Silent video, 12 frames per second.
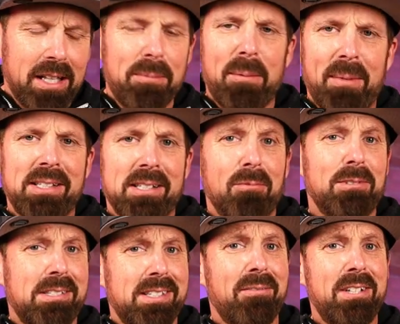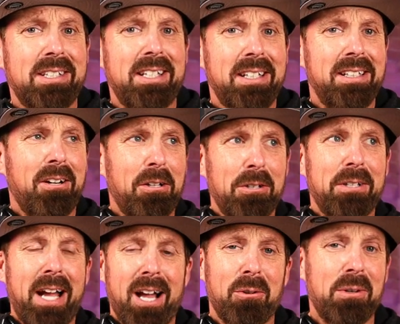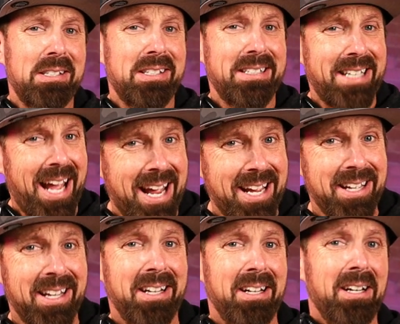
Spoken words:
limit myself to 1700 calories a day.